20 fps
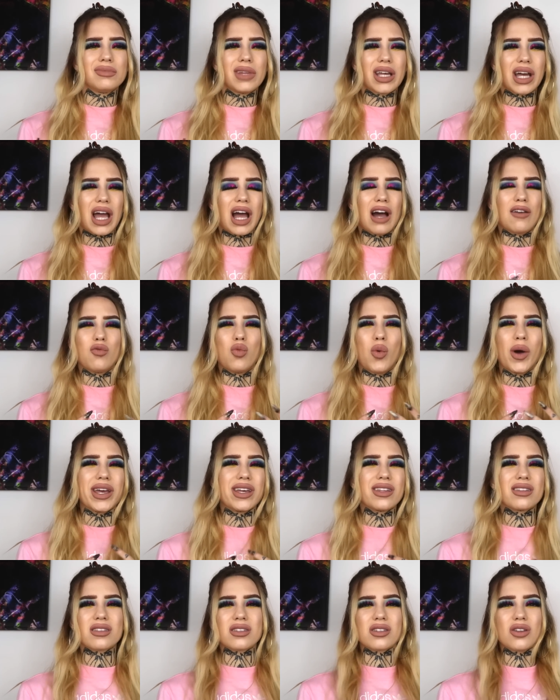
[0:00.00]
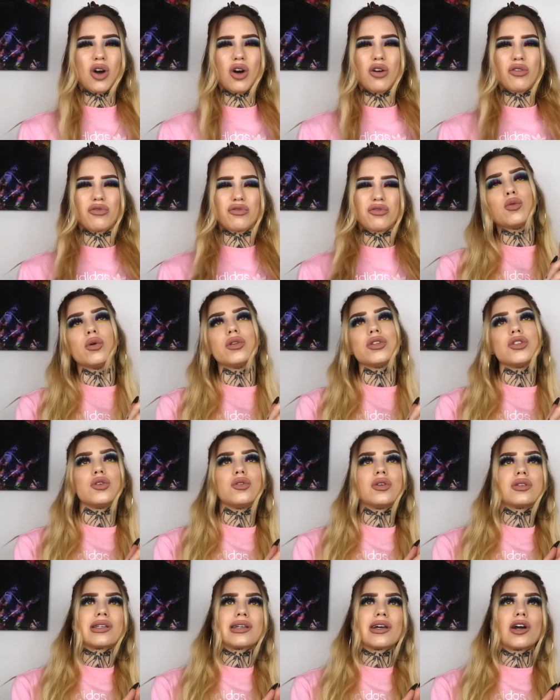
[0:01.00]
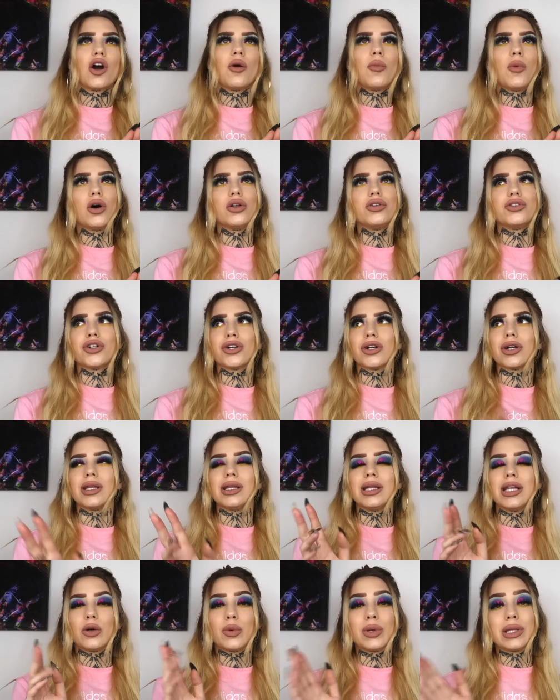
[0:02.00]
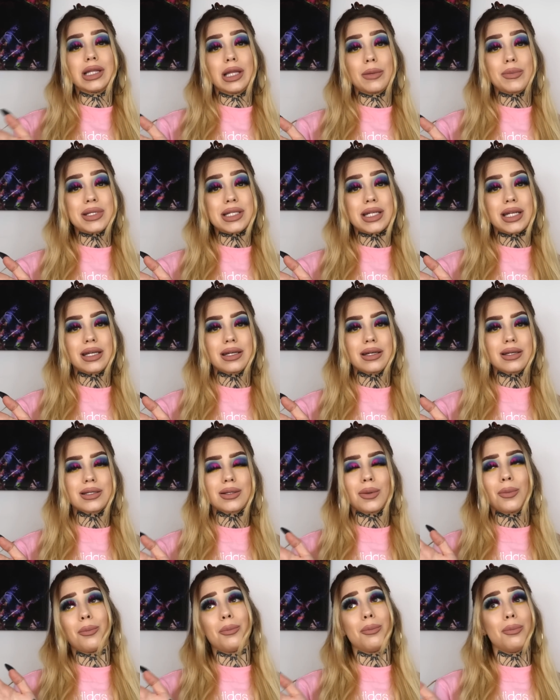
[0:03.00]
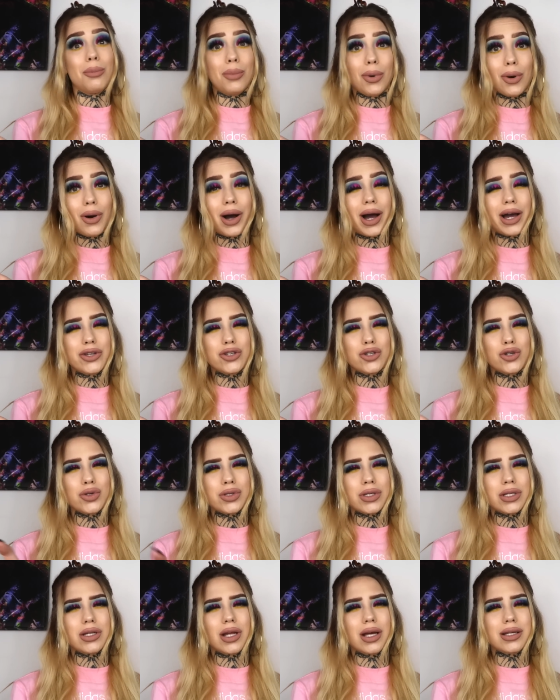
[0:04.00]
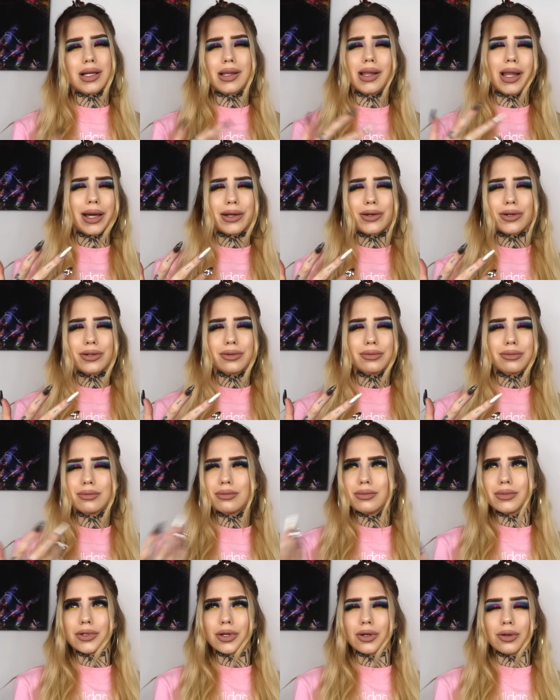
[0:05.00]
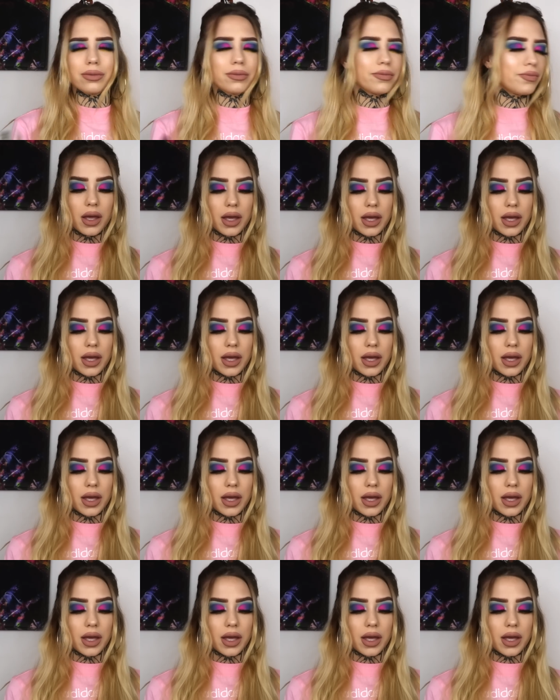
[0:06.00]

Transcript: like I have white and stuff. If you want to, this can come under liquid lipsticks, but I choose it as a liner, so.